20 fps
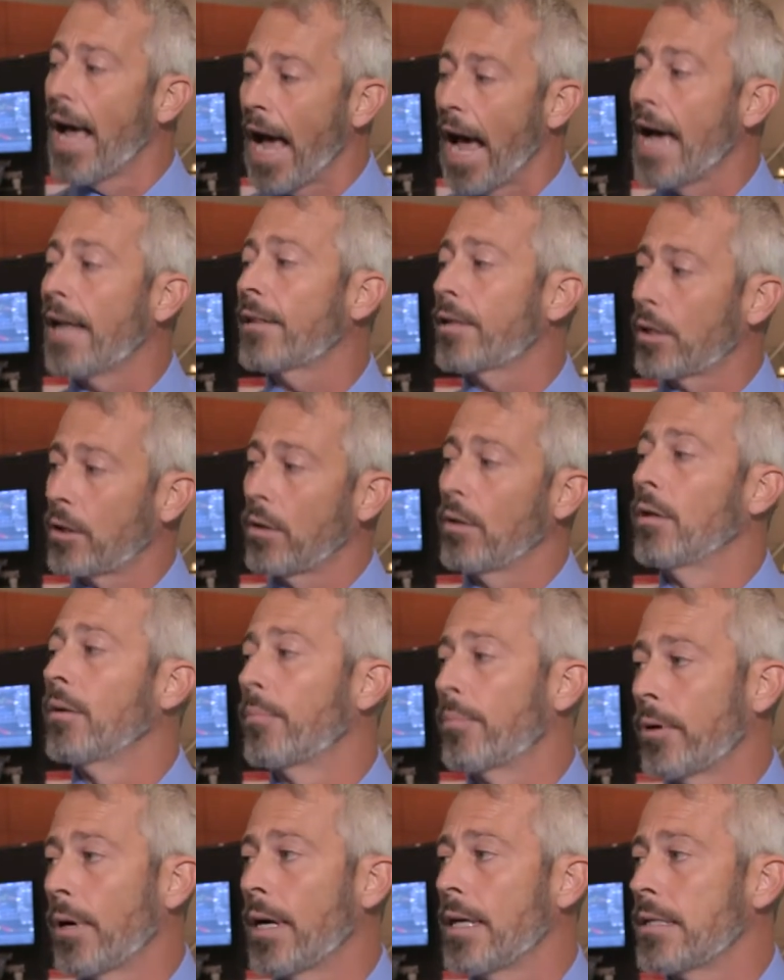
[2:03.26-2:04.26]
at the
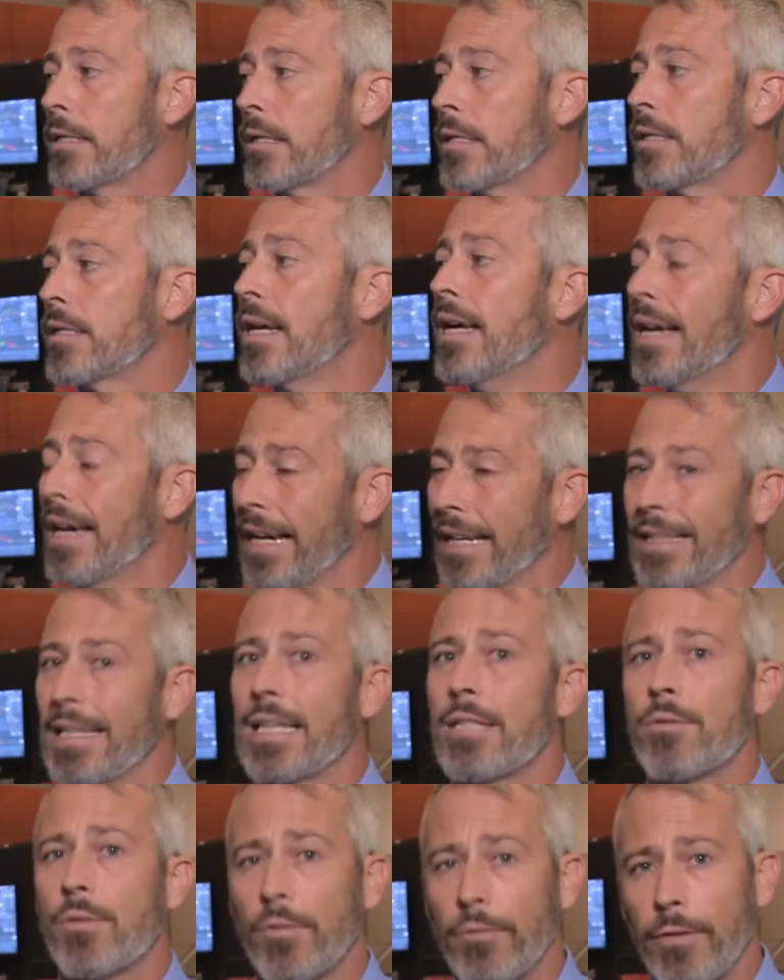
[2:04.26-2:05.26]
current prices. And
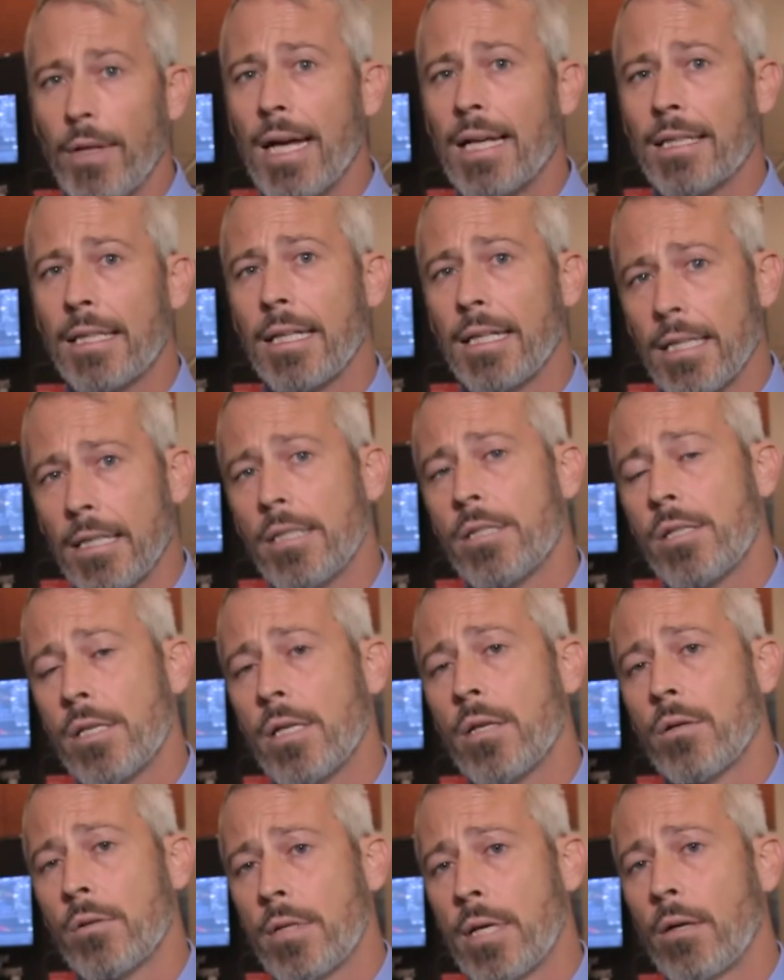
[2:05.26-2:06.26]
that's reflected in the
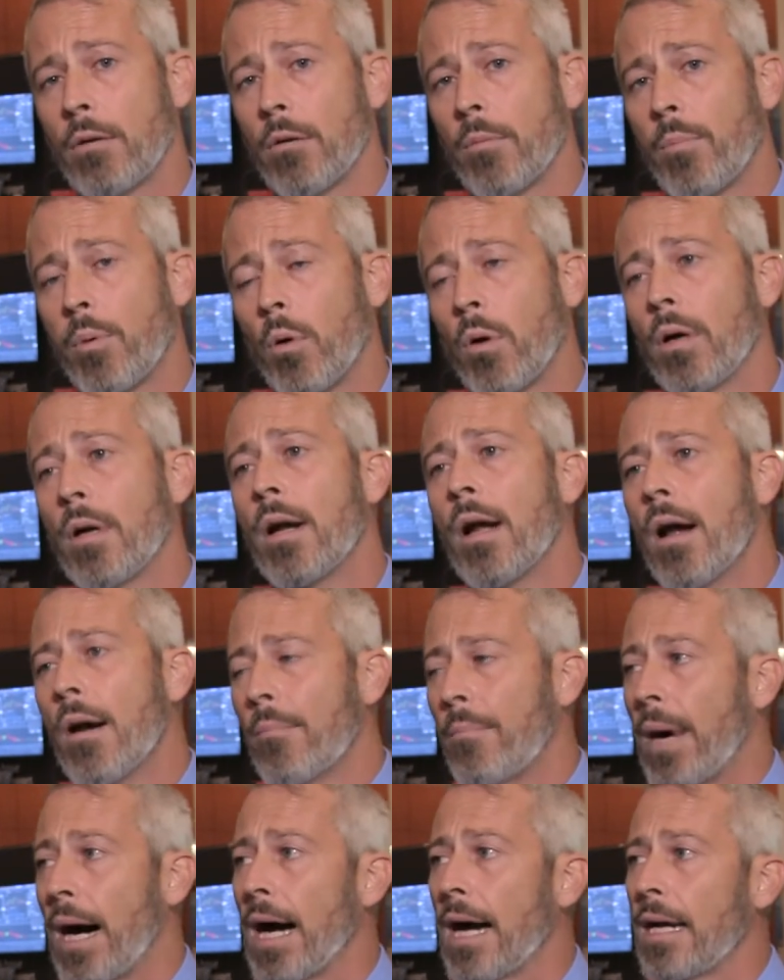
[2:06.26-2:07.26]
COT report
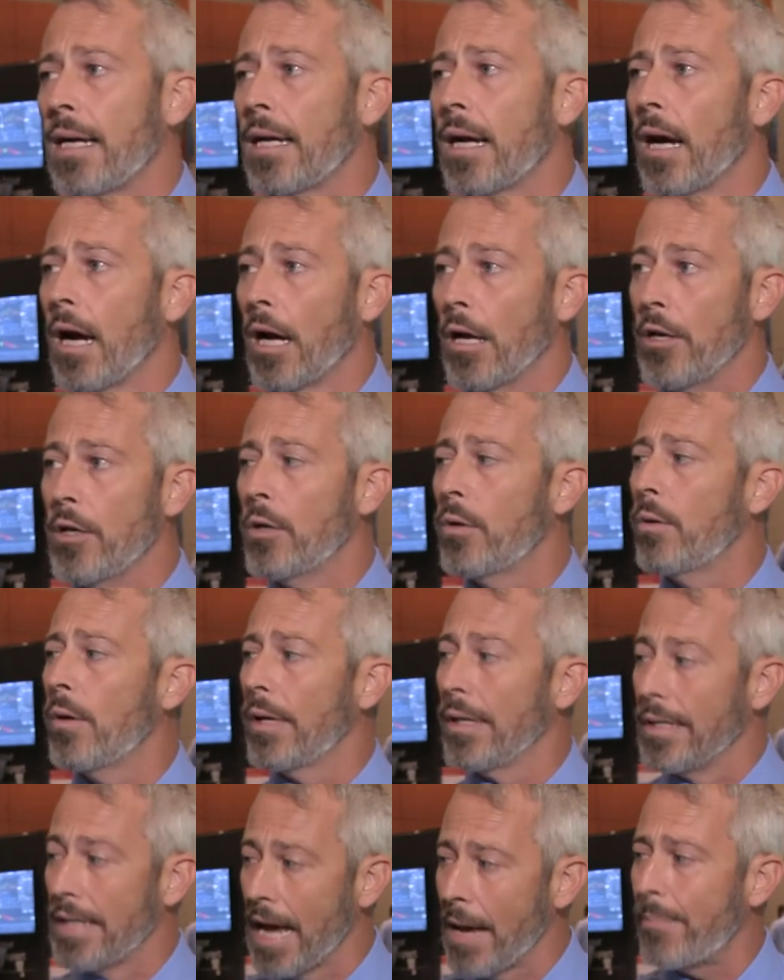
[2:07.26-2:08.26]
by a new
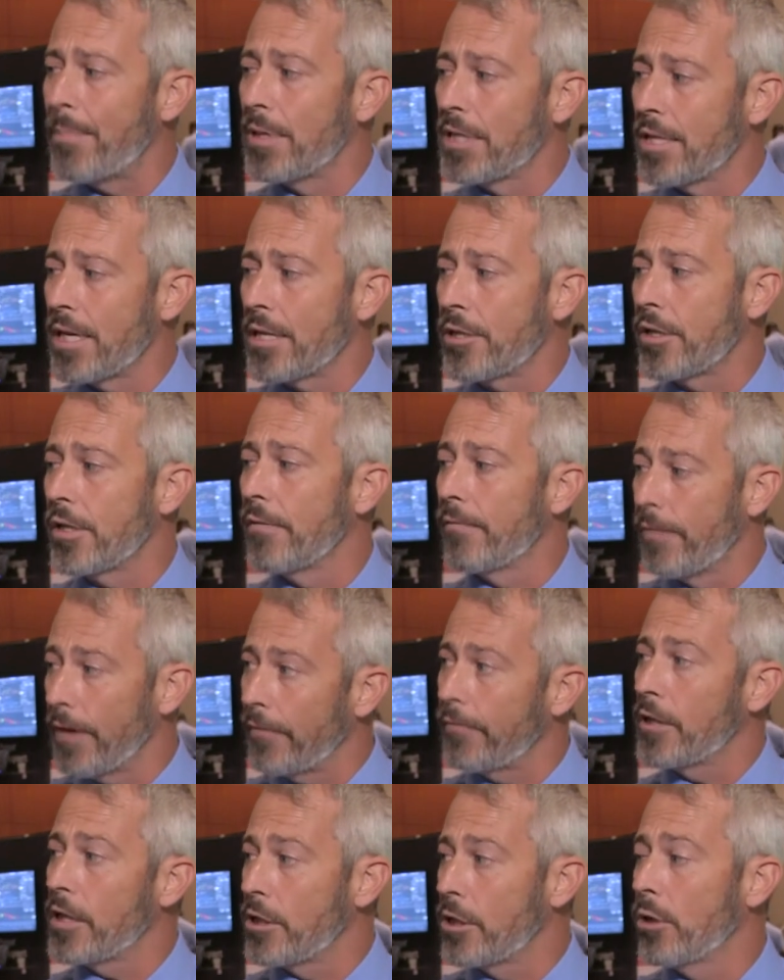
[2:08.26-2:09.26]
net position
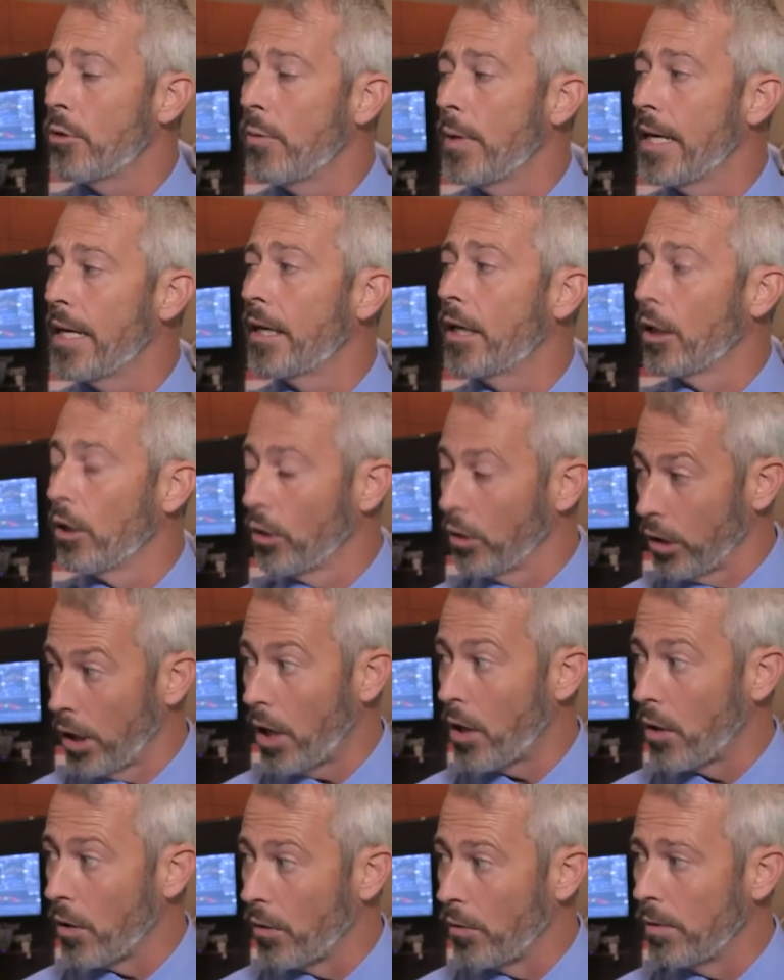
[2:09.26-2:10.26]
52-week
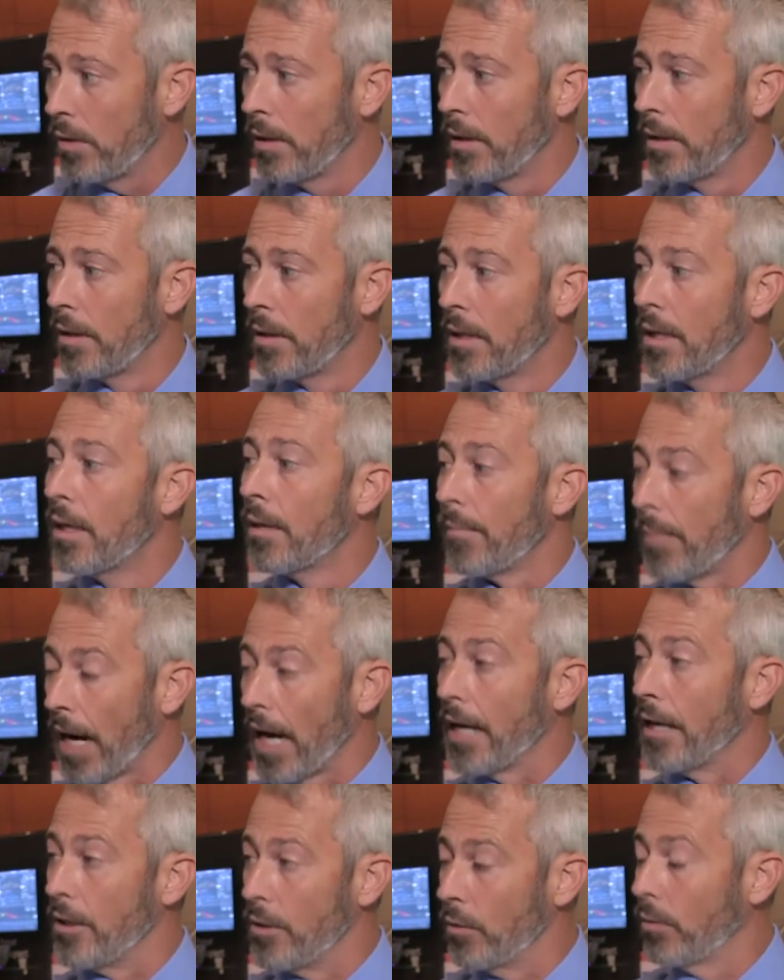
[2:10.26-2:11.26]
low. Okay.
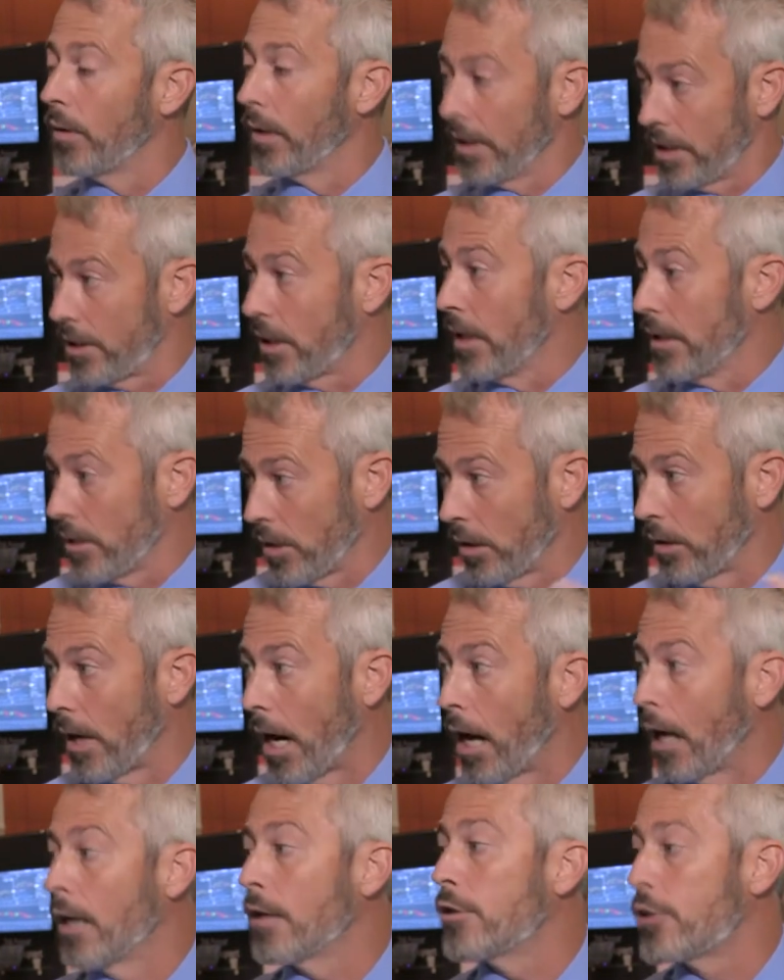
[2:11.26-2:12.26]
By a new, it's, it's a
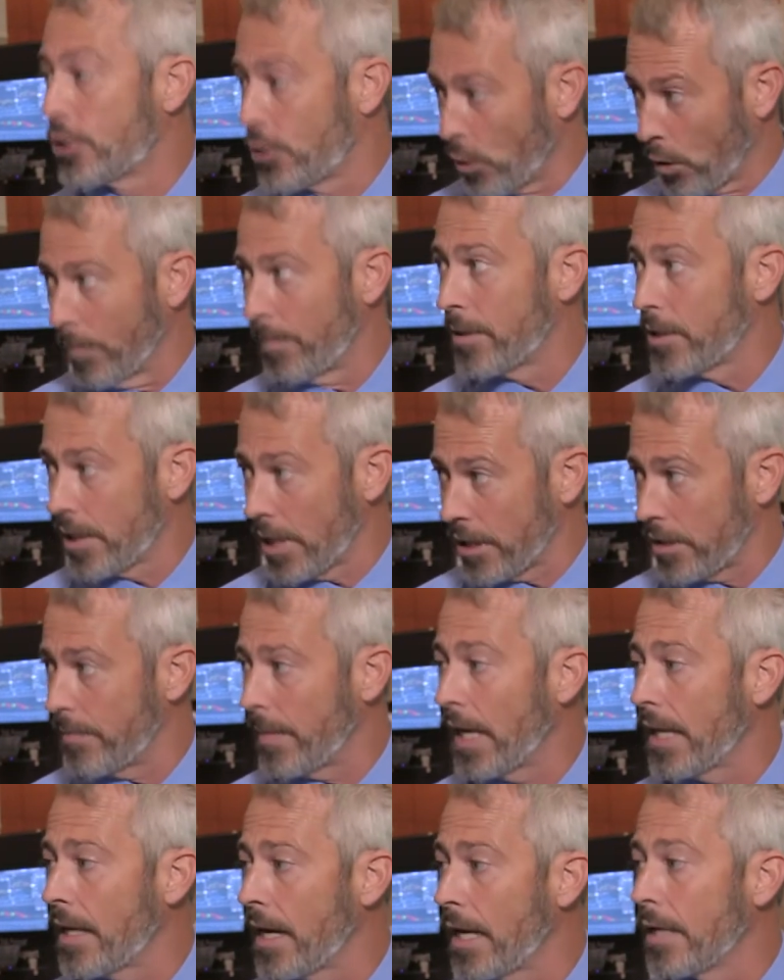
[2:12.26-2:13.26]
large short position
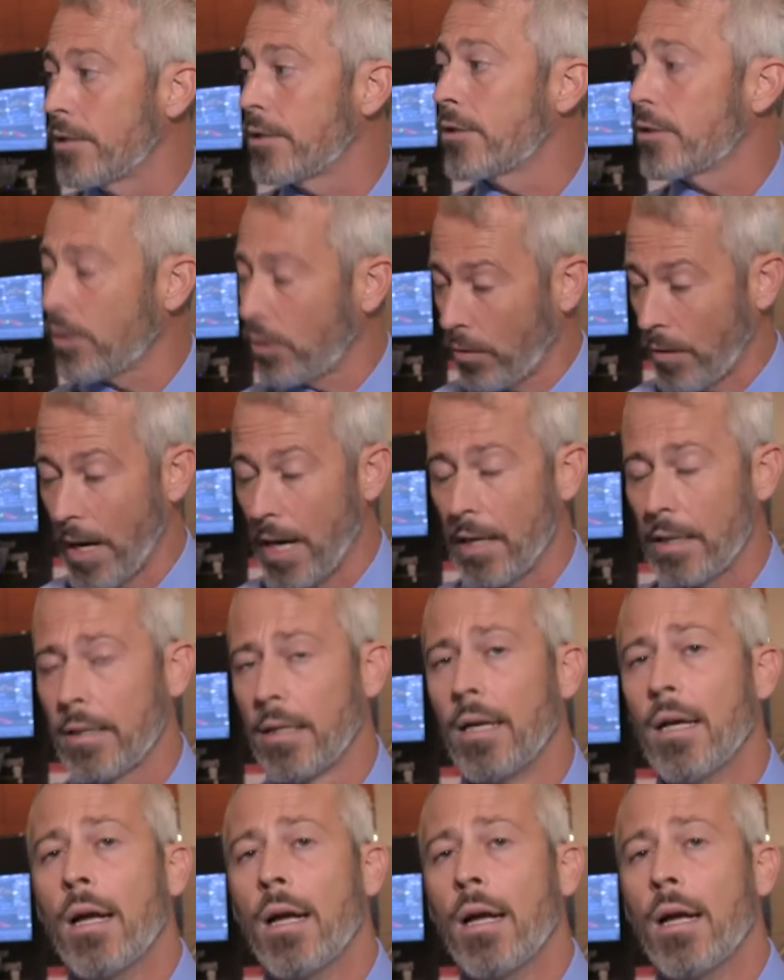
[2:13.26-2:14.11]
by the hedgers, correct.